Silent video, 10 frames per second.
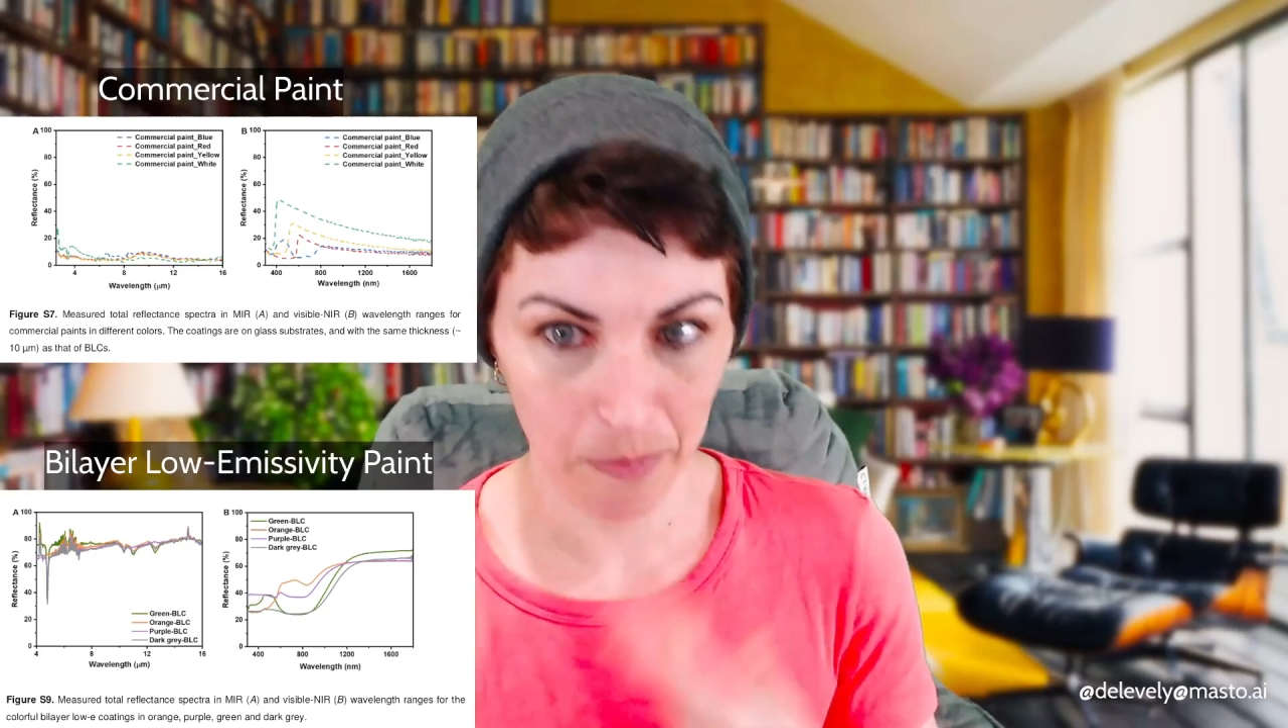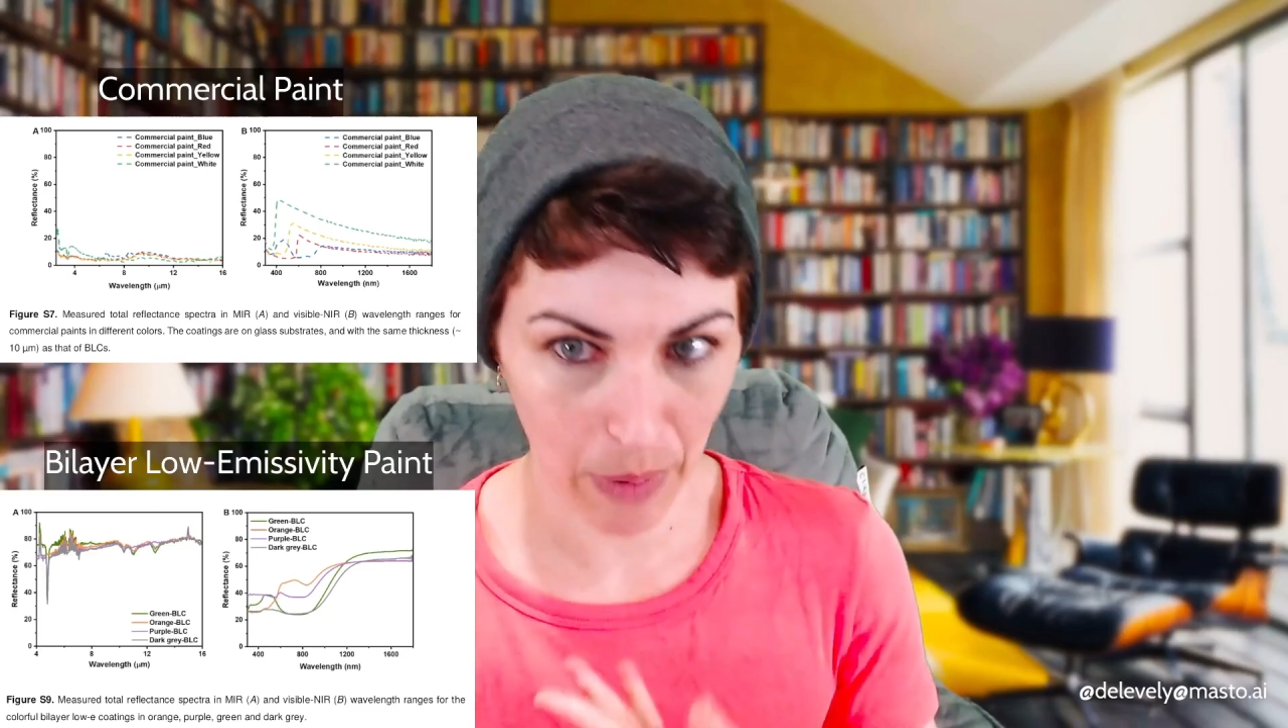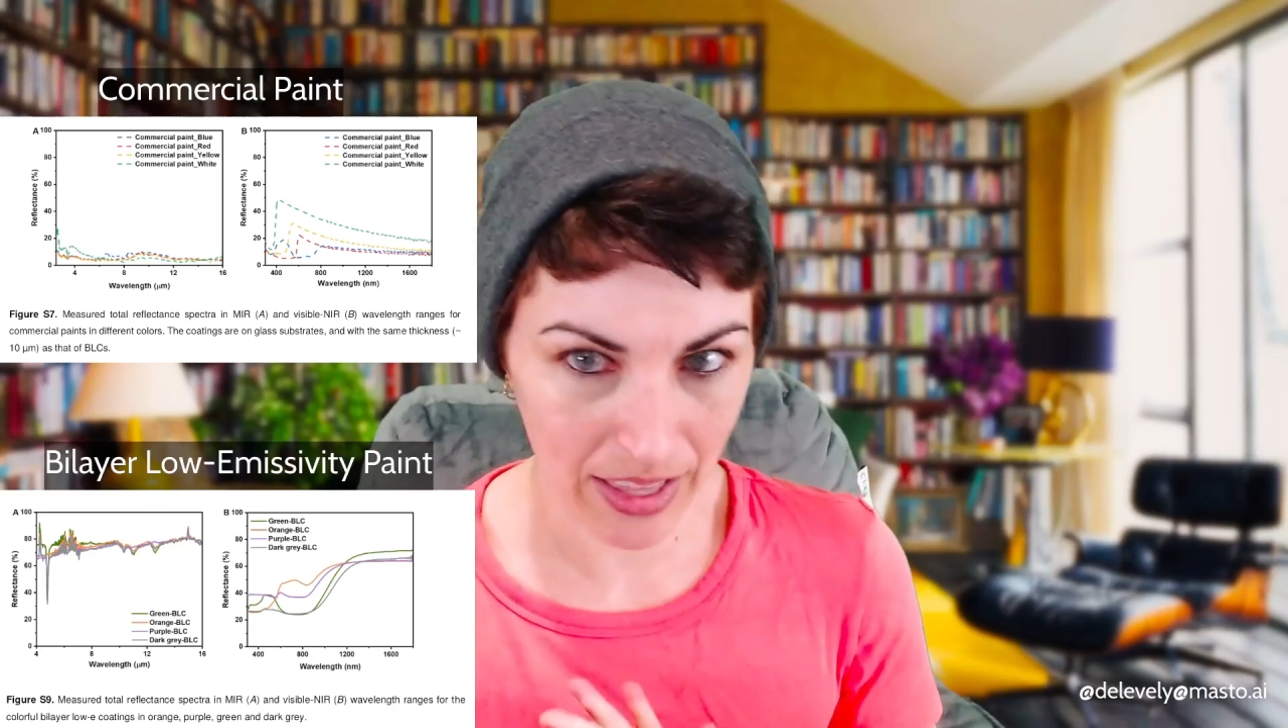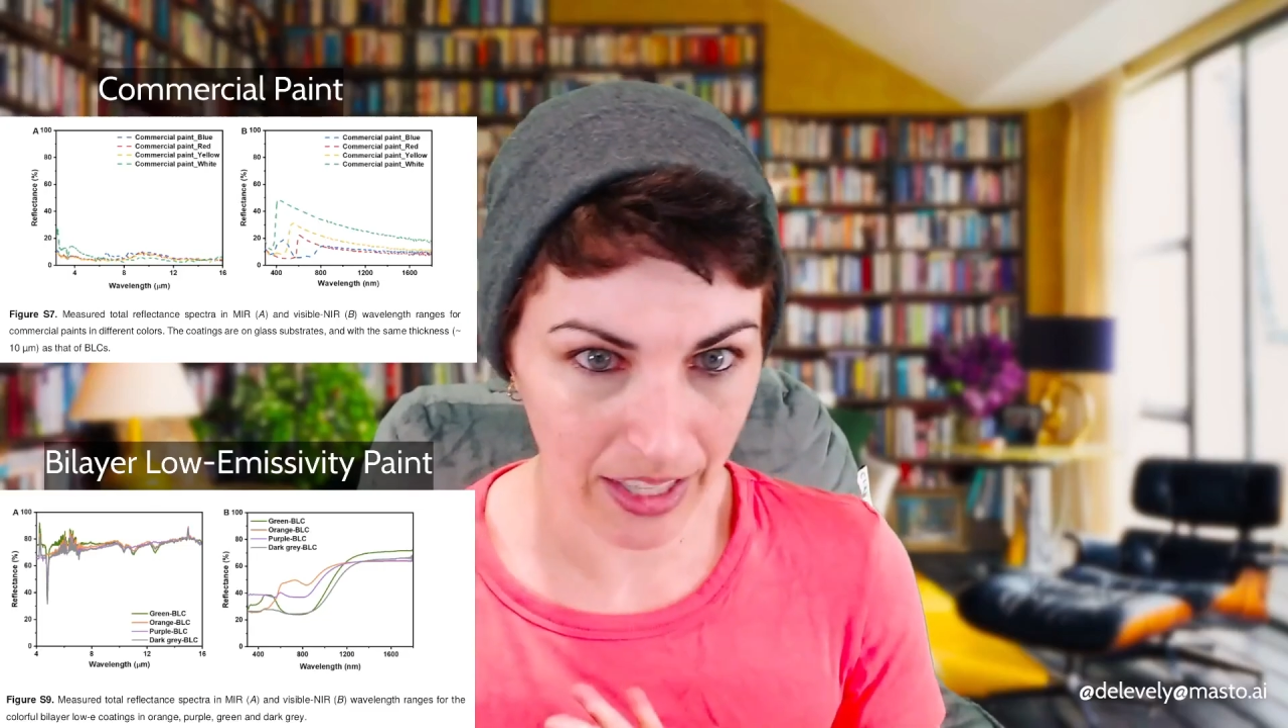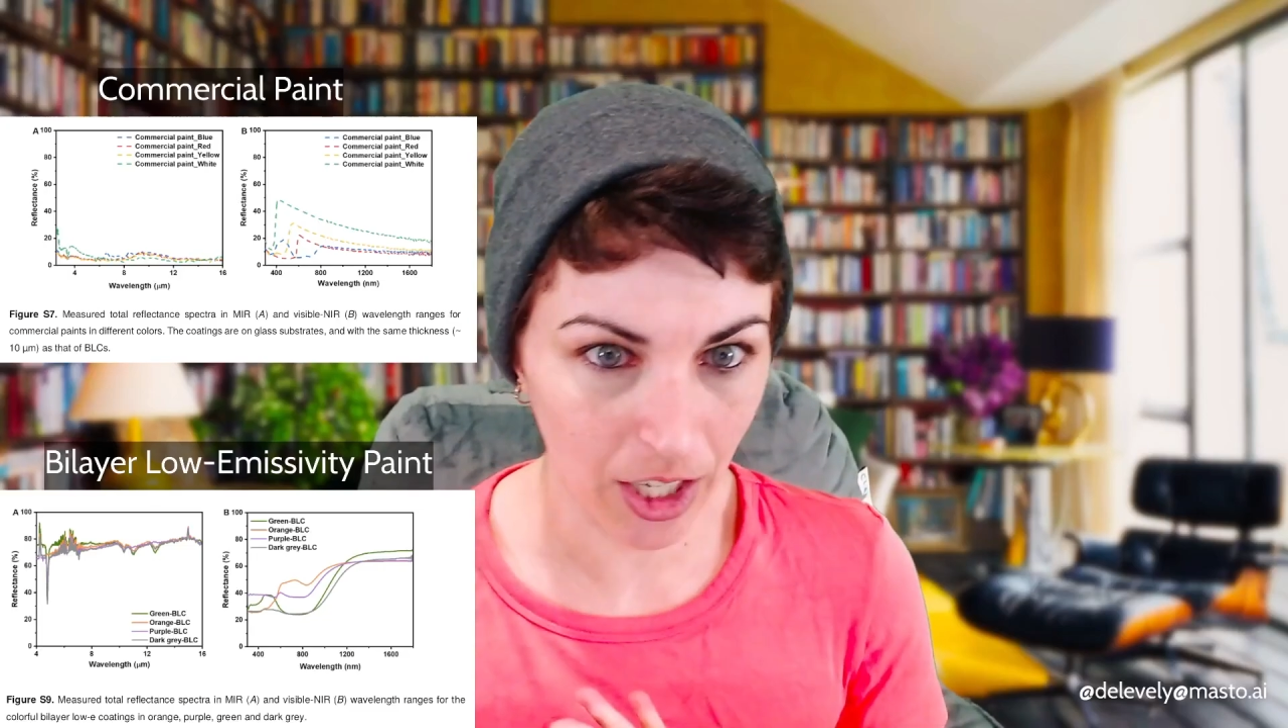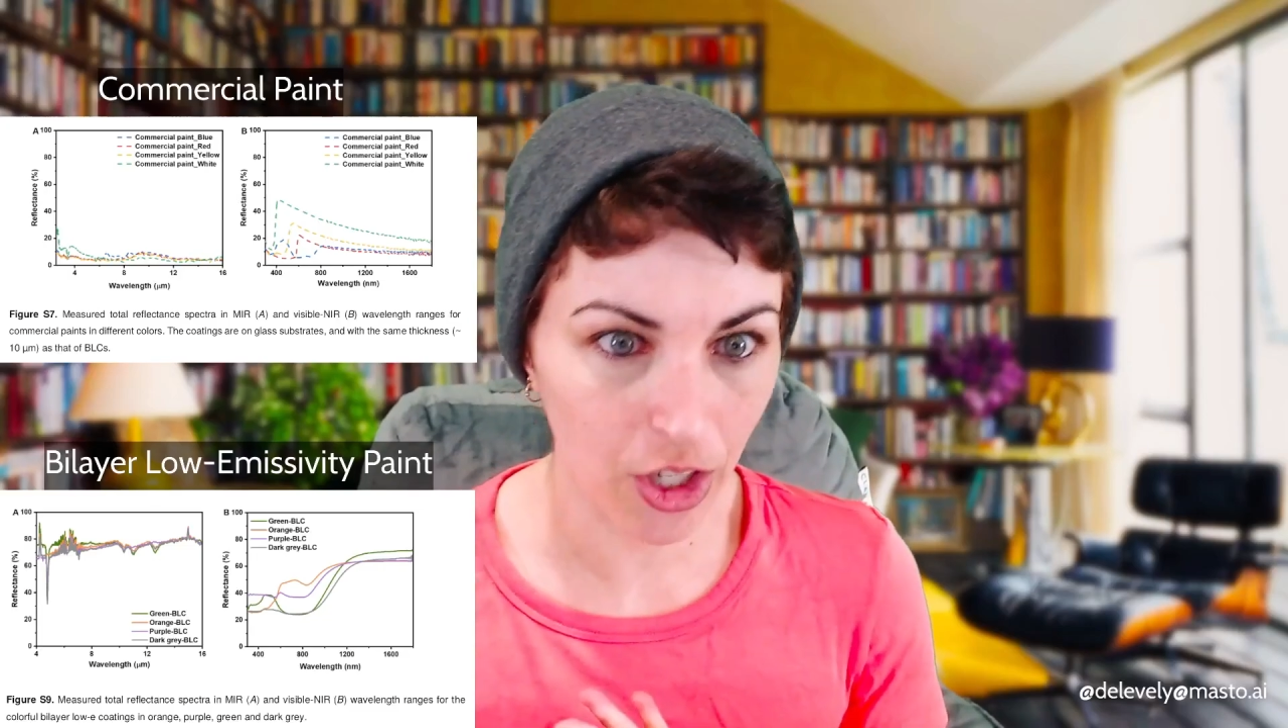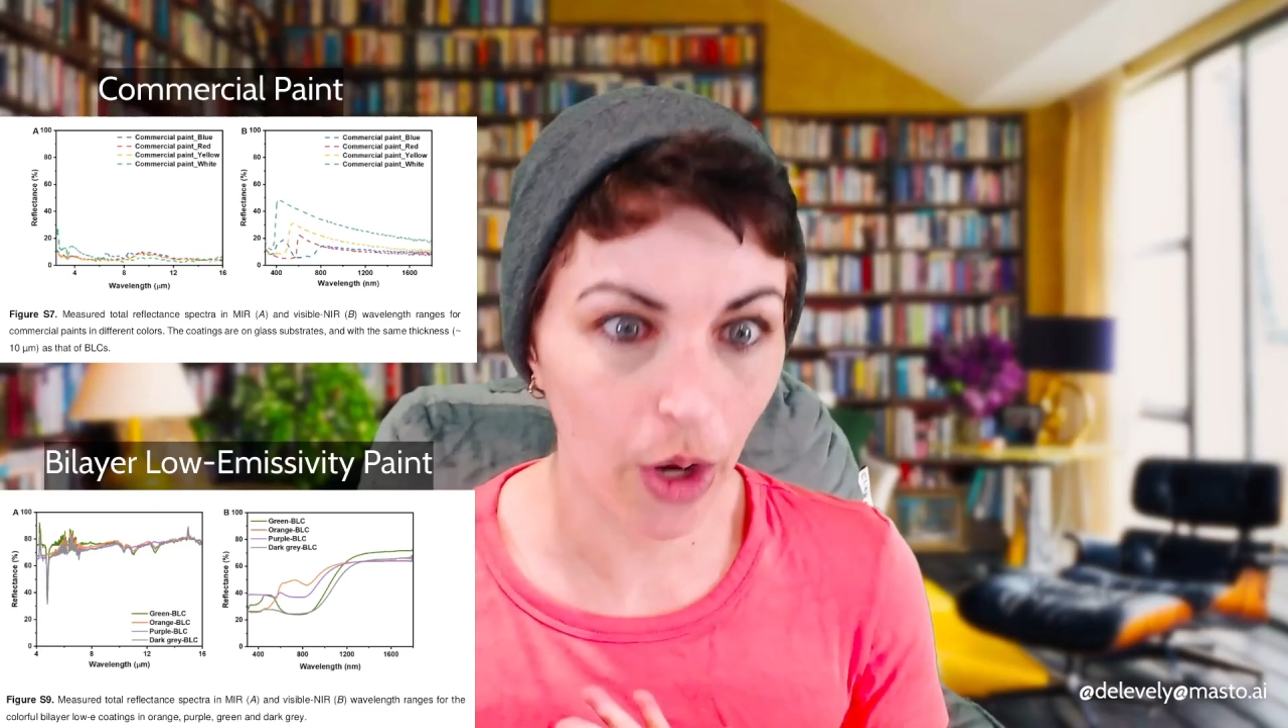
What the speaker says: bilayer